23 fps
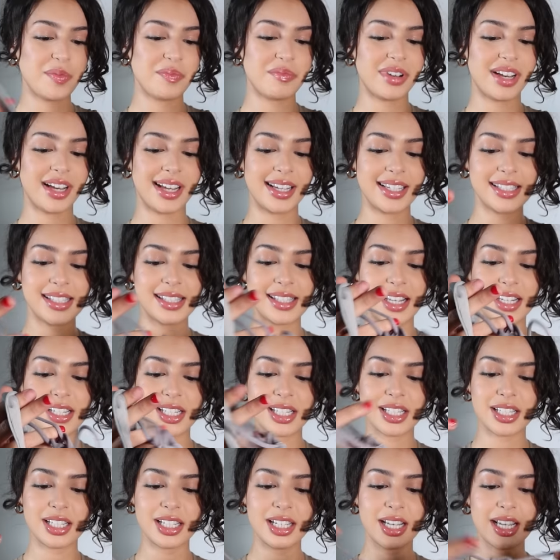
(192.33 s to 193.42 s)
but
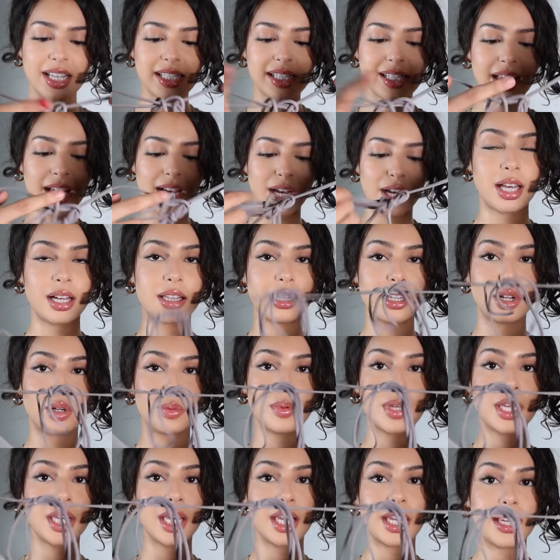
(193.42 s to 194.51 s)
essentially it's like a little
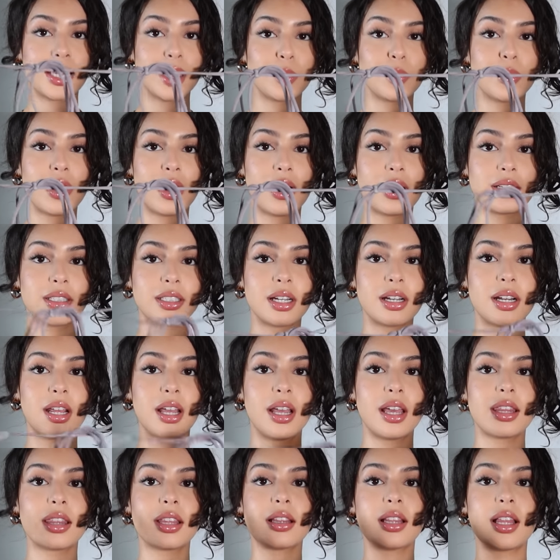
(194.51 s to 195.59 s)
bikini bra
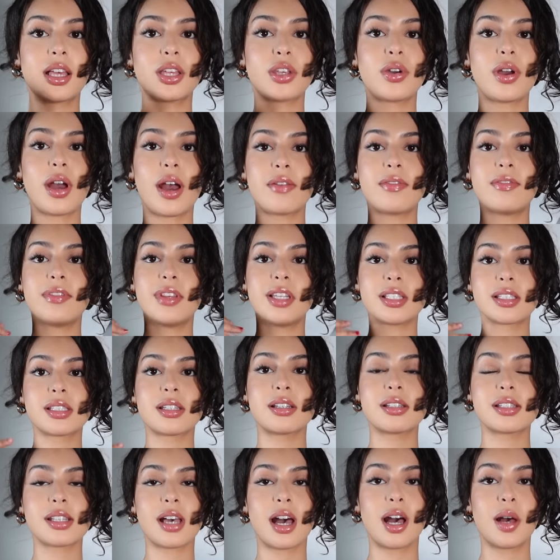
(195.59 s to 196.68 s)
underneath, and like you have this
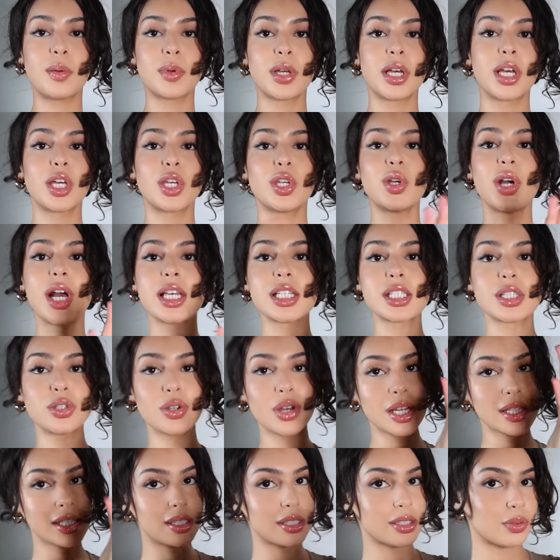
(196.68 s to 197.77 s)
on top. You guys, you
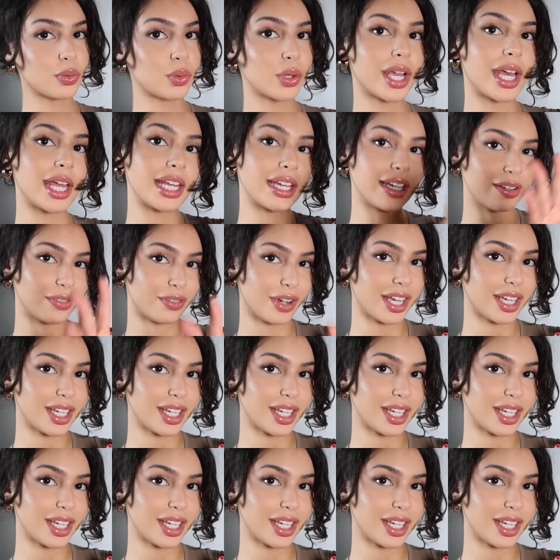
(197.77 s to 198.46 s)
guys will get it right